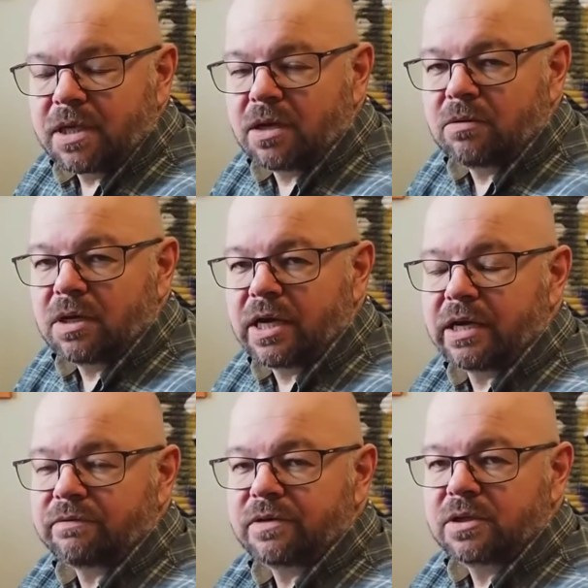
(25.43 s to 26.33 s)
Now,
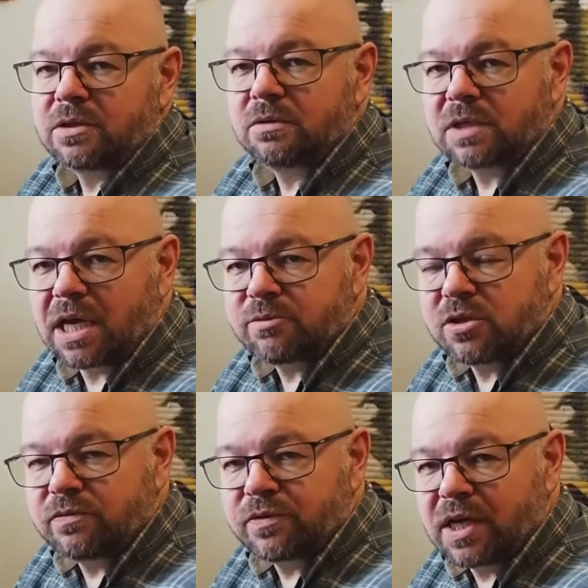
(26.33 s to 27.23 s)
I have two types
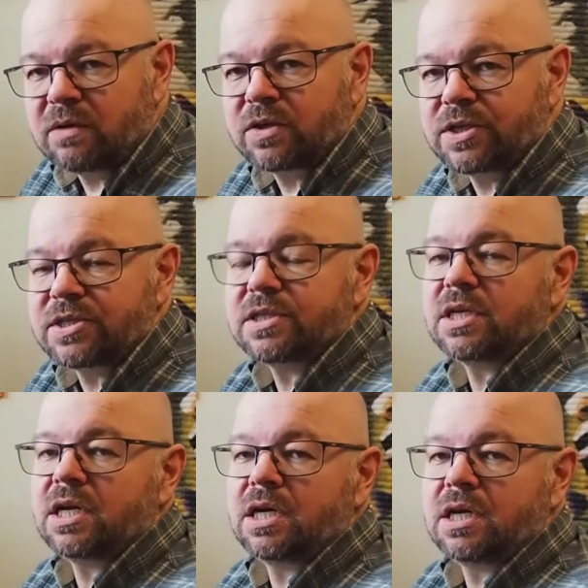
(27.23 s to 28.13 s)
of covers,
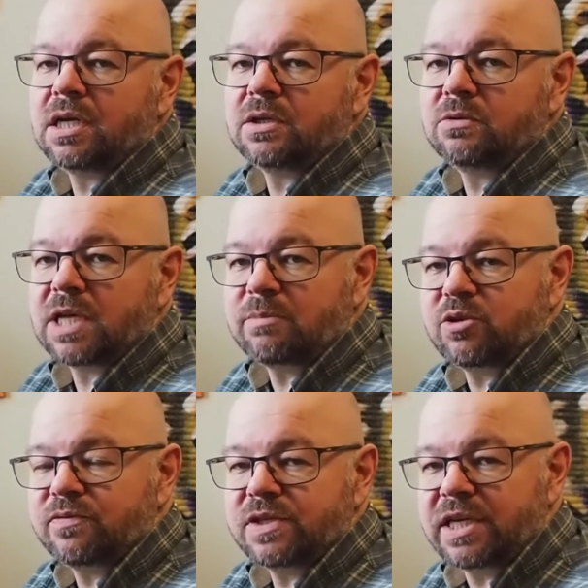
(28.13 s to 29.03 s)
two types
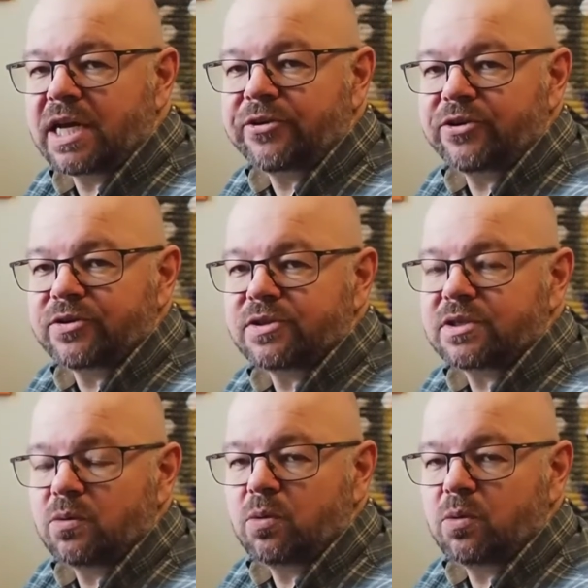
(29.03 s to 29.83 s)
of scenarios.